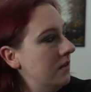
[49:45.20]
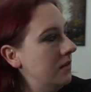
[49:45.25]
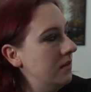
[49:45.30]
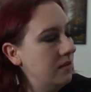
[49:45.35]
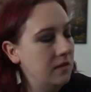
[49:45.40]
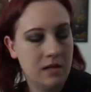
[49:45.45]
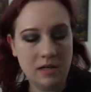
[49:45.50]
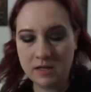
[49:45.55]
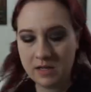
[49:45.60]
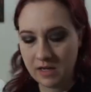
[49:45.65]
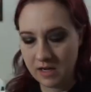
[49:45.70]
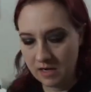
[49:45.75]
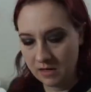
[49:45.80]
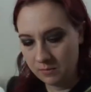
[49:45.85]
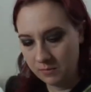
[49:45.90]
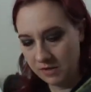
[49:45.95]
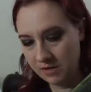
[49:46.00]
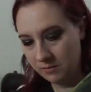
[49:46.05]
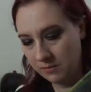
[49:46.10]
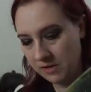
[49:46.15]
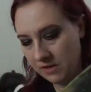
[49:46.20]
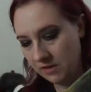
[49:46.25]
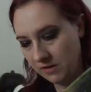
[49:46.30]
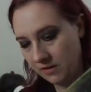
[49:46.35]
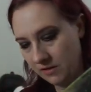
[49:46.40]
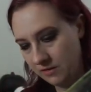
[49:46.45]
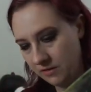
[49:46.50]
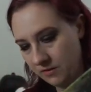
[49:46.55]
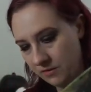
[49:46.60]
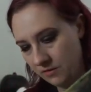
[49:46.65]
that cadmium
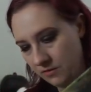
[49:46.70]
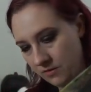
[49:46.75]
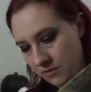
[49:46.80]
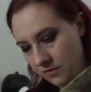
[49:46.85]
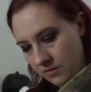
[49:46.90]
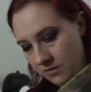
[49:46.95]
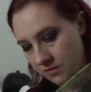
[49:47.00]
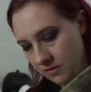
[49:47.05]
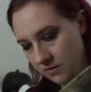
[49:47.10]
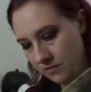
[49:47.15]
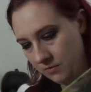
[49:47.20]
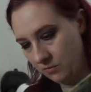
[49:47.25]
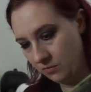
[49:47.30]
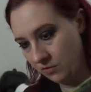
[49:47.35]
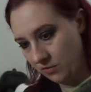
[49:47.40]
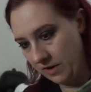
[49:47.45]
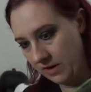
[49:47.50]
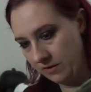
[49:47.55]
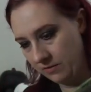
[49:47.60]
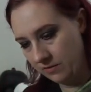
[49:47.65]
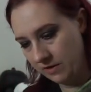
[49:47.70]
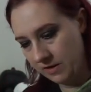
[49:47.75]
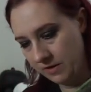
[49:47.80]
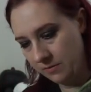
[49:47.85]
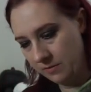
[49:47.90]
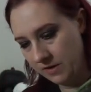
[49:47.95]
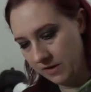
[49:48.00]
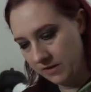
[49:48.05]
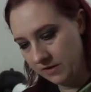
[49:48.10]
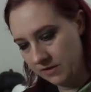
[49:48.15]
yellow, bright red
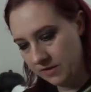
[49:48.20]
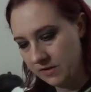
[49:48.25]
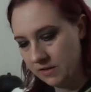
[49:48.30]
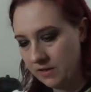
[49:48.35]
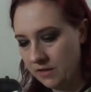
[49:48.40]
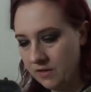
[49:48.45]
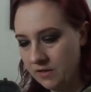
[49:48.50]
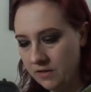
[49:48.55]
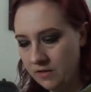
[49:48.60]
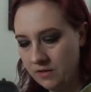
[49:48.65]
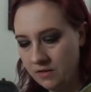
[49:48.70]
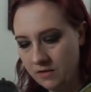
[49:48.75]
mix there.